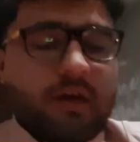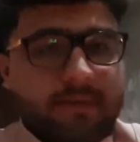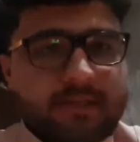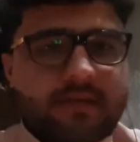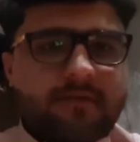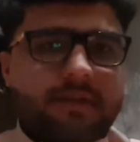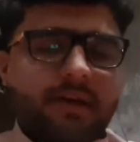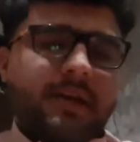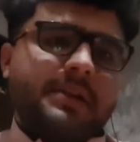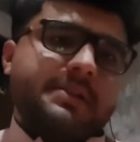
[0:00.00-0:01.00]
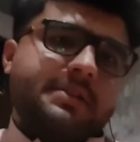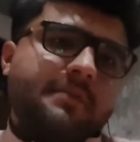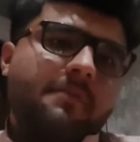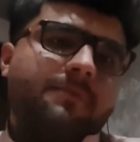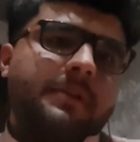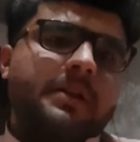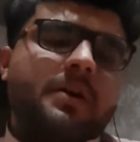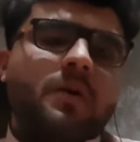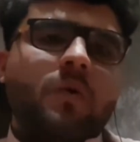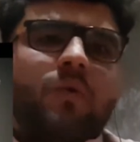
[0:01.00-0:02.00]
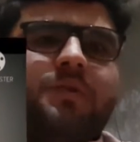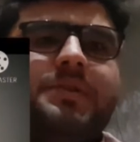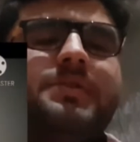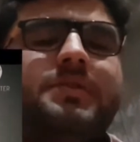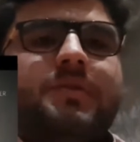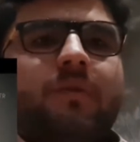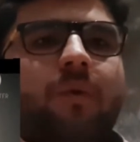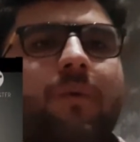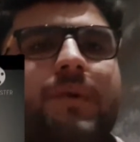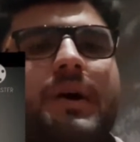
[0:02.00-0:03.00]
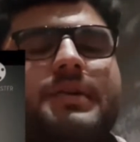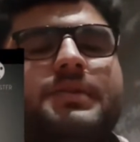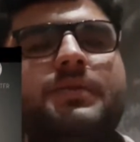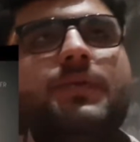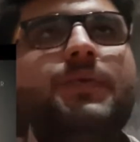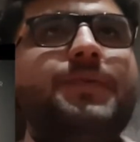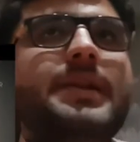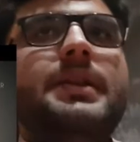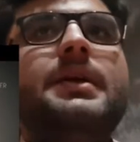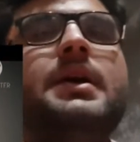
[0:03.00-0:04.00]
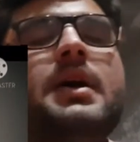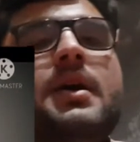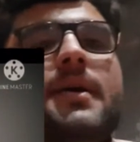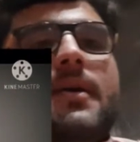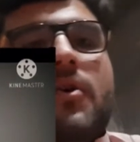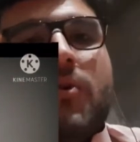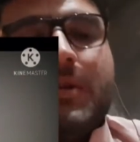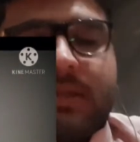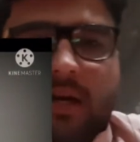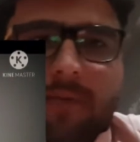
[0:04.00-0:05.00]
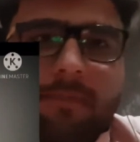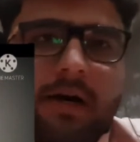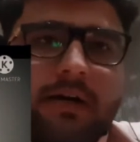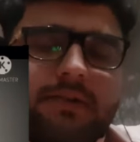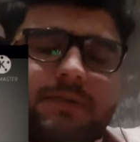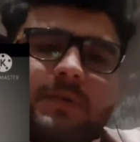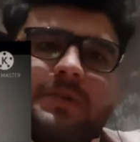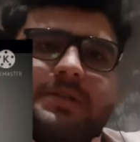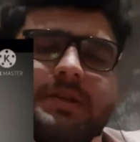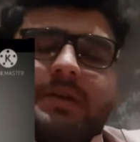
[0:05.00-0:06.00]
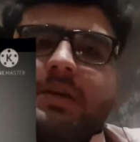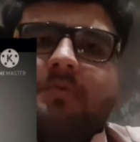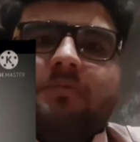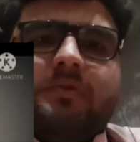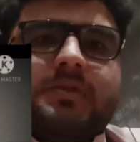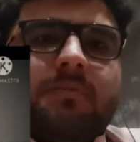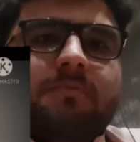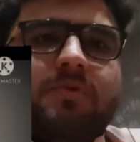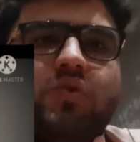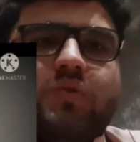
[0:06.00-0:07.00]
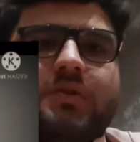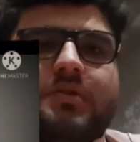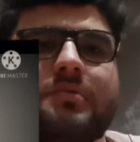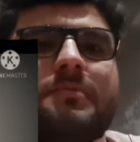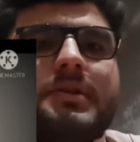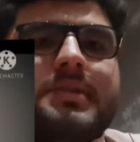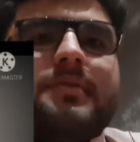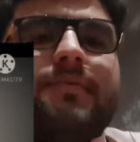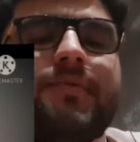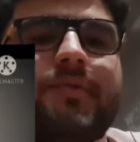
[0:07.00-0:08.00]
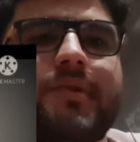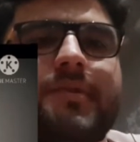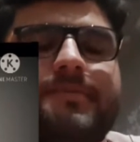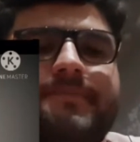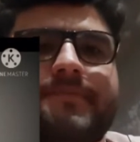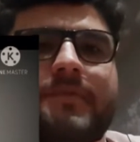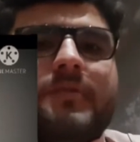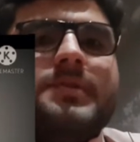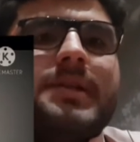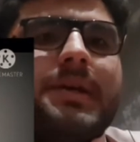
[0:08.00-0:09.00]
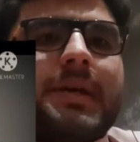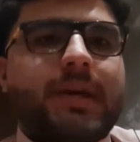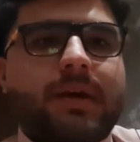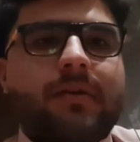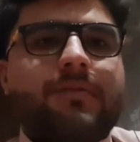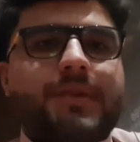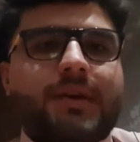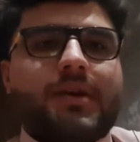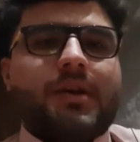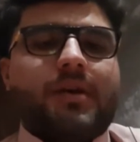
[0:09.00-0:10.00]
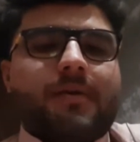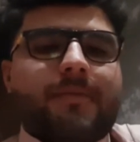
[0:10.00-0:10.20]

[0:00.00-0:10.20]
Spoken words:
Commencing with the greatest name of Allah, who is, who was, who will, who is Rahman, who is Rahim, who is the most merciful, who is the King of the King.